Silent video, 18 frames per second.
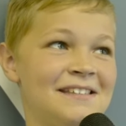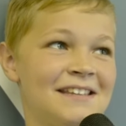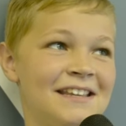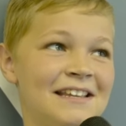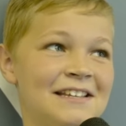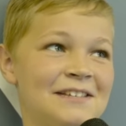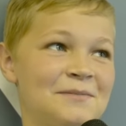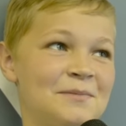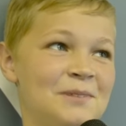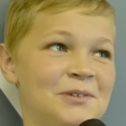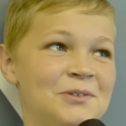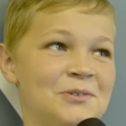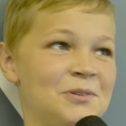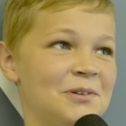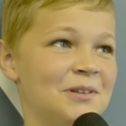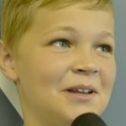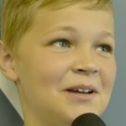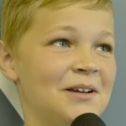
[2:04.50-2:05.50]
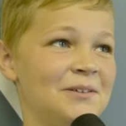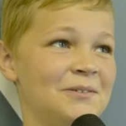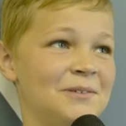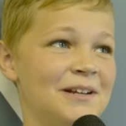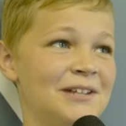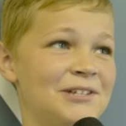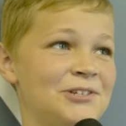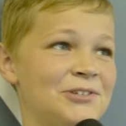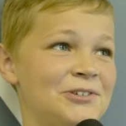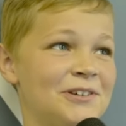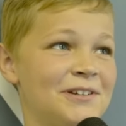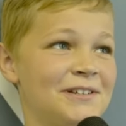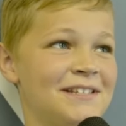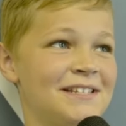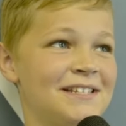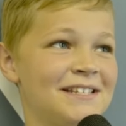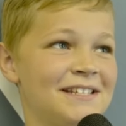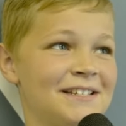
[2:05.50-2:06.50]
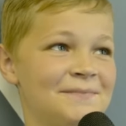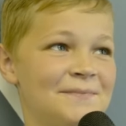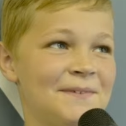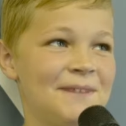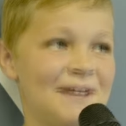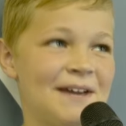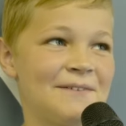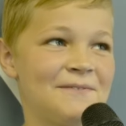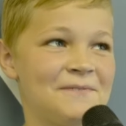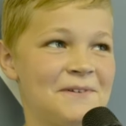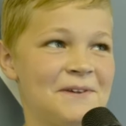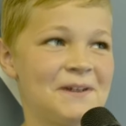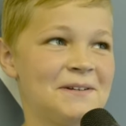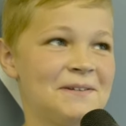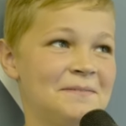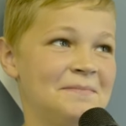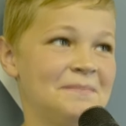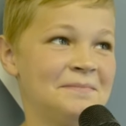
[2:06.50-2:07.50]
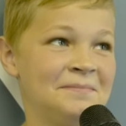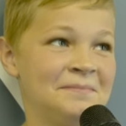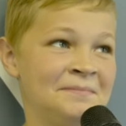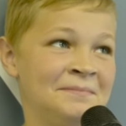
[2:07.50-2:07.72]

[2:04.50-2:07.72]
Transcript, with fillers: he takes me to a lot of restaurants and we have fun.